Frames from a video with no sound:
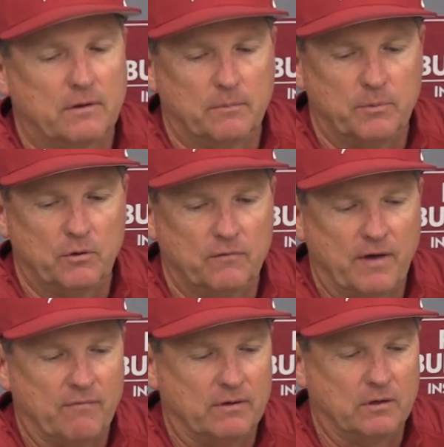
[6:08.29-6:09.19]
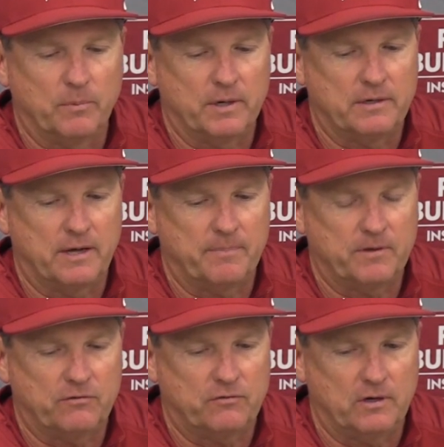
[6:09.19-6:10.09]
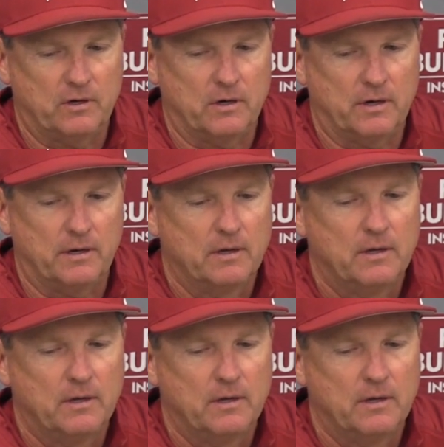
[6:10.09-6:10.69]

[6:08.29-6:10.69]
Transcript: the beauty of having a little bit of depth this year and